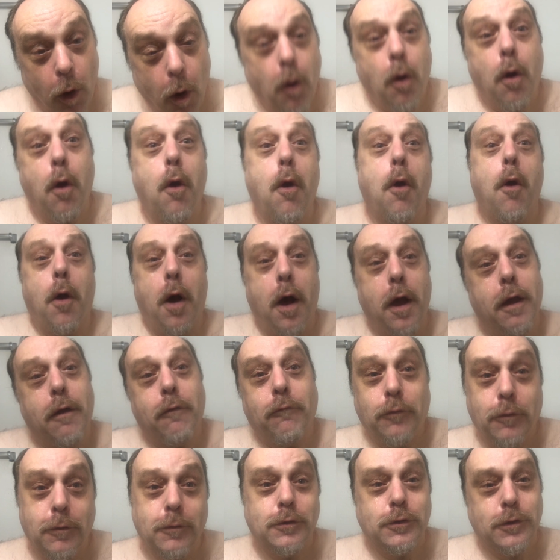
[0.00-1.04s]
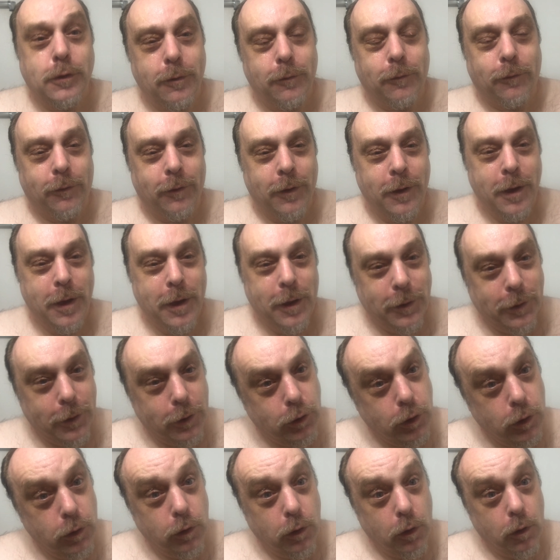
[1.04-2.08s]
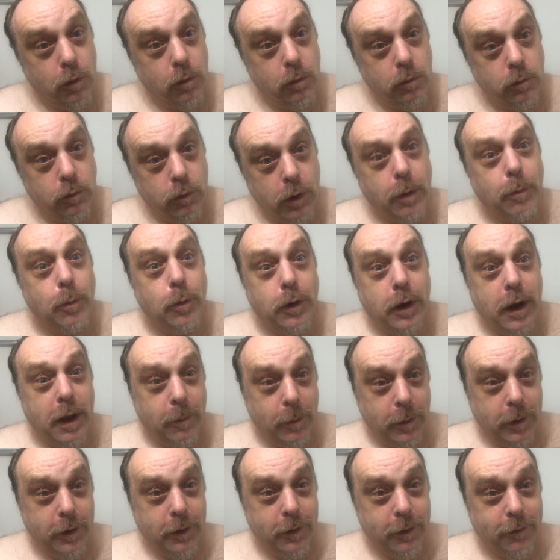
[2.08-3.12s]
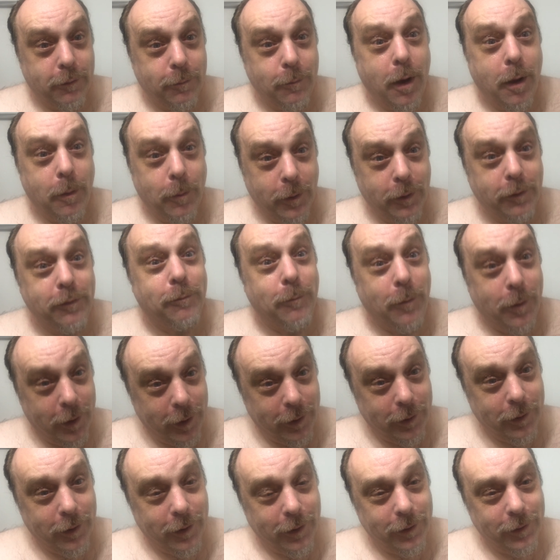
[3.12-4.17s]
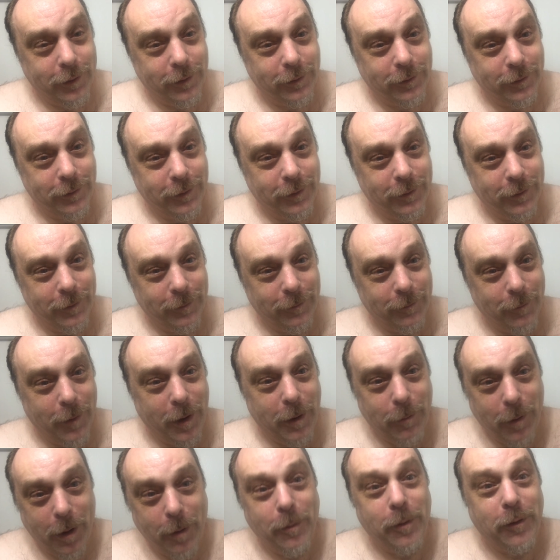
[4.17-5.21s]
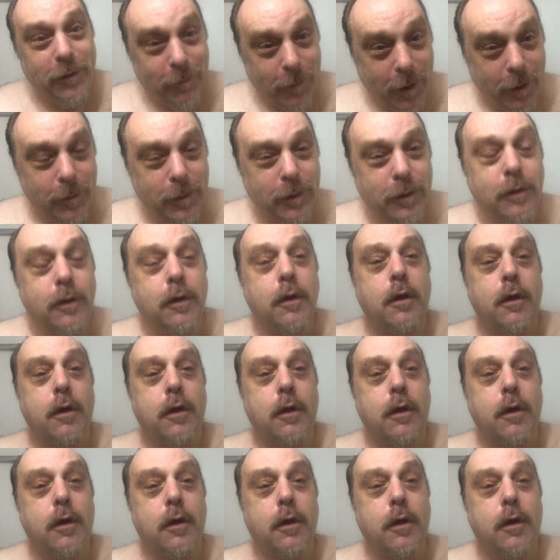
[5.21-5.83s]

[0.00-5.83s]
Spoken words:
Oh, I have new shoes. Did you know Grandma Nami's mama is my mama's mama?